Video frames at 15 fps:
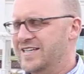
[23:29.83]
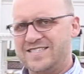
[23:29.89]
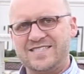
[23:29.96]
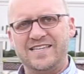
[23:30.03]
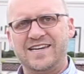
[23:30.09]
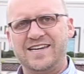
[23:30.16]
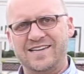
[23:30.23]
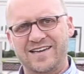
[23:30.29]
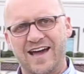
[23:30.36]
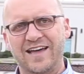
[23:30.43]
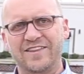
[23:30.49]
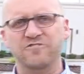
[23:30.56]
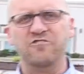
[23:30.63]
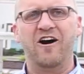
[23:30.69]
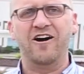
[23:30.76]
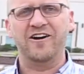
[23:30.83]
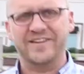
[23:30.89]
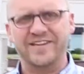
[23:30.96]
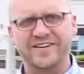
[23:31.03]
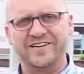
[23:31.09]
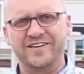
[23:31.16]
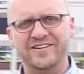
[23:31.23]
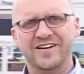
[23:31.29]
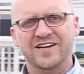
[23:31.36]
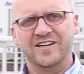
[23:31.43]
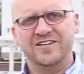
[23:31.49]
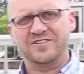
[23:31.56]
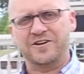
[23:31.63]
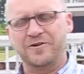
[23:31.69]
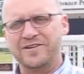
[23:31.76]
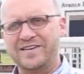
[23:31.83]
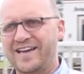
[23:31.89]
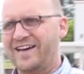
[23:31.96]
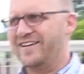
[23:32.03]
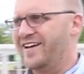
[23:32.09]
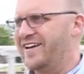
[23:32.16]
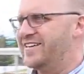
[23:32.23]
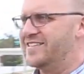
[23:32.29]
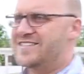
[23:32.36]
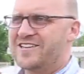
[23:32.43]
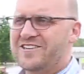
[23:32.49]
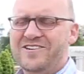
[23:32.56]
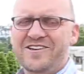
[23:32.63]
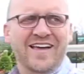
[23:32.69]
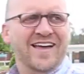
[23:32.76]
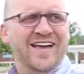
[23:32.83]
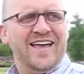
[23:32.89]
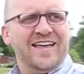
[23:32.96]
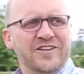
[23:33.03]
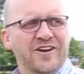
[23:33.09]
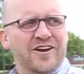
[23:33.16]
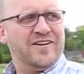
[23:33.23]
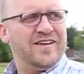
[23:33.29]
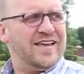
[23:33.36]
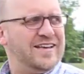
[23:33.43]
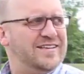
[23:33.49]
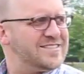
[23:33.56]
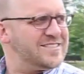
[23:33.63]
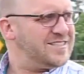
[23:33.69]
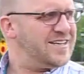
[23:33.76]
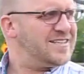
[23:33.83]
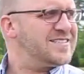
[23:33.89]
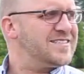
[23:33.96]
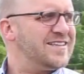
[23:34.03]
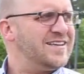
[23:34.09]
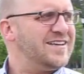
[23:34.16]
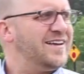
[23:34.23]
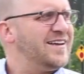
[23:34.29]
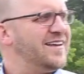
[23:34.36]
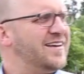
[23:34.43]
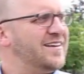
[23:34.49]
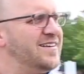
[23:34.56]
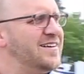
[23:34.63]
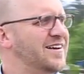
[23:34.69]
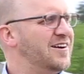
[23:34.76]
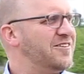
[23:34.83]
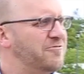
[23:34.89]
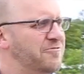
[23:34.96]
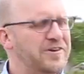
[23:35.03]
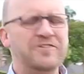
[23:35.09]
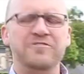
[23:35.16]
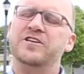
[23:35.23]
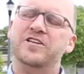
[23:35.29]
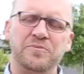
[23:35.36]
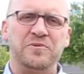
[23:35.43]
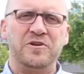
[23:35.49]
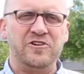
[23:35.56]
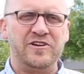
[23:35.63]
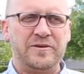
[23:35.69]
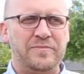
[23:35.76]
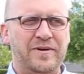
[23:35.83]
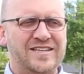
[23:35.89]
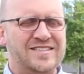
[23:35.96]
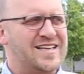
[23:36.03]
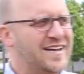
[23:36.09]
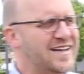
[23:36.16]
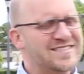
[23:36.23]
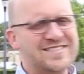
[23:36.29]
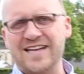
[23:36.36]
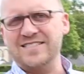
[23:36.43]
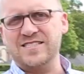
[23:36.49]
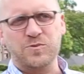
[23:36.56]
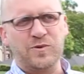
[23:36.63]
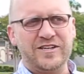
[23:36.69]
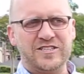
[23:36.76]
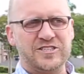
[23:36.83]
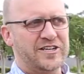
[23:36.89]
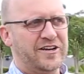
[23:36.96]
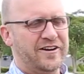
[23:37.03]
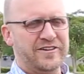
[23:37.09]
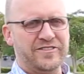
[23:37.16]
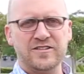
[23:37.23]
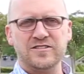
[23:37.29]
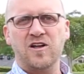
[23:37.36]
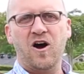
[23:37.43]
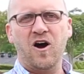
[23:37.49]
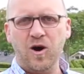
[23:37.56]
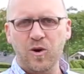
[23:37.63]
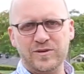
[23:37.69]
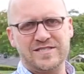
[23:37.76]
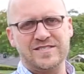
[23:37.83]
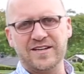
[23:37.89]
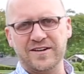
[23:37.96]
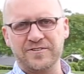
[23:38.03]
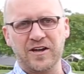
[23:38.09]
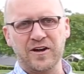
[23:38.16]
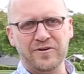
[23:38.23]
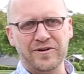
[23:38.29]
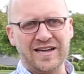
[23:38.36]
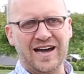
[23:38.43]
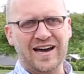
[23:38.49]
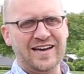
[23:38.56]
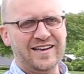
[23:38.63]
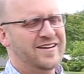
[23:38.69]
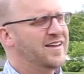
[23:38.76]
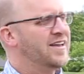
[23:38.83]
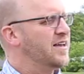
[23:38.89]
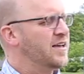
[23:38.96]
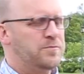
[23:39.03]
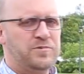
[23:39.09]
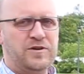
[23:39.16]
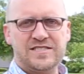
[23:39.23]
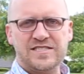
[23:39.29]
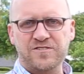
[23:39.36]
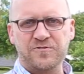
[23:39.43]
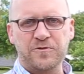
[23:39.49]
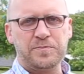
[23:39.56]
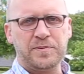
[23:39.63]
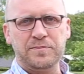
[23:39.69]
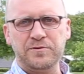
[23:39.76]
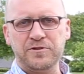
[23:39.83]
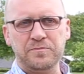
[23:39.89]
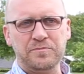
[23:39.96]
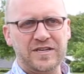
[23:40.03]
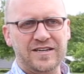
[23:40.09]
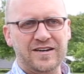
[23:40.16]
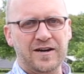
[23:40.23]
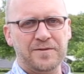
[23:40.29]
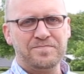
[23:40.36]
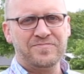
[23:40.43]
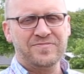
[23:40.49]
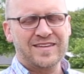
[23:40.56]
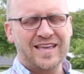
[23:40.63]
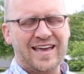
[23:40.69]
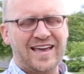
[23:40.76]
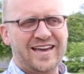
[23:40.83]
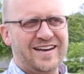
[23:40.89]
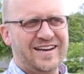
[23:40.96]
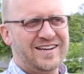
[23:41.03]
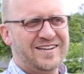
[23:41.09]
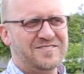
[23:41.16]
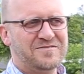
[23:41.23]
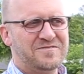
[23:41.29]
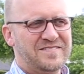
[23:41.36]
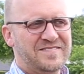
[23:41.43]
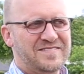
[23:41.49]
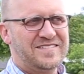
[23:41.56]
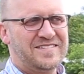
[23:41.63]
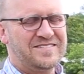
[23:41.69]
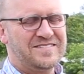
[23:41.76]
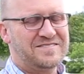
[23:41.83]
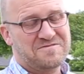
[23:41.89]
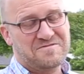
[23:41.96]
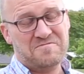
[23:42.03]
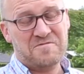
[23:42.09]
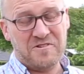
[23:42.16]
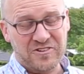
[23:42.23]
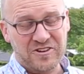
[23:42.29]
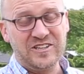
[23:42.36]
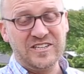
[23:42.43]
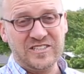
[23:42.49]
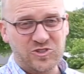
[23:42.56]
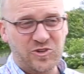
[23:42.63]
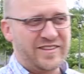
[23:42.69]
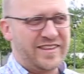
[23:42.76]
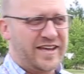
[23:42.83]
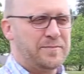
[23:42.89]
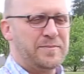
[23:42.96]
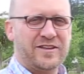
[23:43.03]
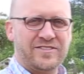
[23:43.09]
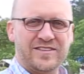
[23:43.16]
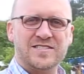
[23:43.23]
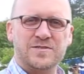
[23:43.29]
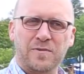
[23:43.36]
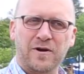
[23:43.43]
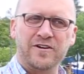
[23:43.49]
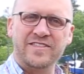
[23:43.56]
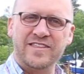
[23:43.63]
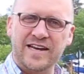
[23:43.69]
sitting on the lawn here going down on it. So, it's just really community-based. I guess that's the way to share it. There's always stuff going on, places for people to meet up, and we really enjoy that about this part of the